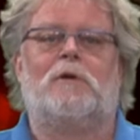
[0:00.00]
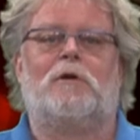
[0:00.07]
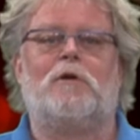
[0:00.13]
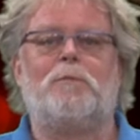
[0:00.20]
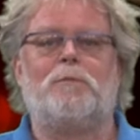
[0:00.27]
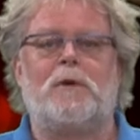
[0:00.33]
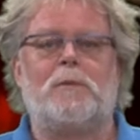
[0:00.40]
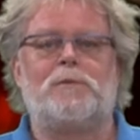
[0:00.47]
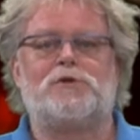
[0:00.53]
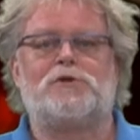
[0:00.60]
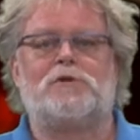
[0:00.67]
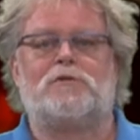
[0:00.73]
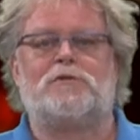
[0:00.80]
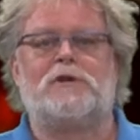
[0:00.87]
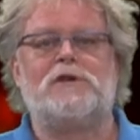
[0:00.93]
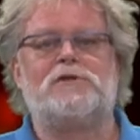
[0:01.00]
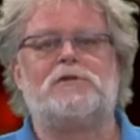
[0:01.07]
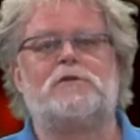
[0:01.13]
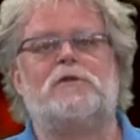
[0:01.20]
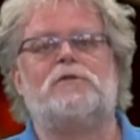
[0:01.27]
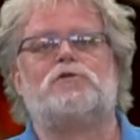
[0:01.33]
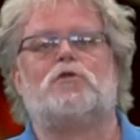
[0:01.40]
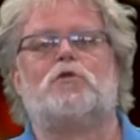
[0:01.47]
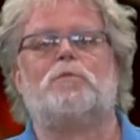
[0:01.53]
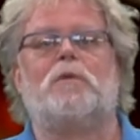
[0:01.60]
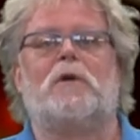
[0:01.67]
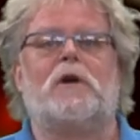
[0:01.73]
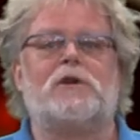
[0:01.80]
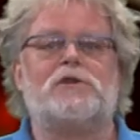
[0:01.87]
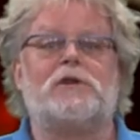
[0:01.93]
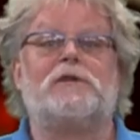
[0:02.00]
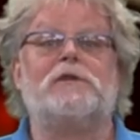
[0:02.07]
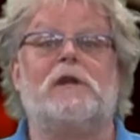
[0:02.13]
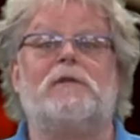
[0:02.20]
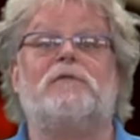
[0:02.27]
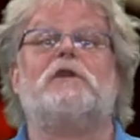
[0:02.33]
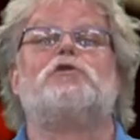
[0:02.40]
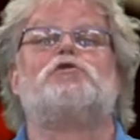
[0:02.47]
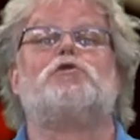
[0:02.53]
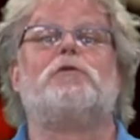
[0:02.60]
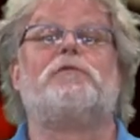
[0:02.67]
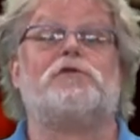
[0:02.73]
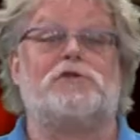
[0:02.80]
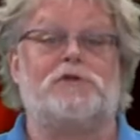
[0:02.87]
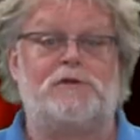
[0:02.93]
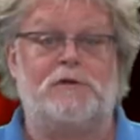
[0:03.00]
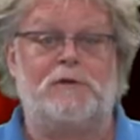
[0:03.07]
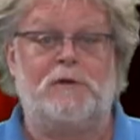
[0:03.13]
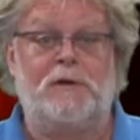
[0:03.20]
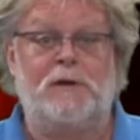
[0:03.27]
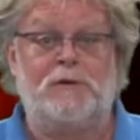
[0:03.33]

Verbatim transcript: All pubs, restaurants, or bars are delivering services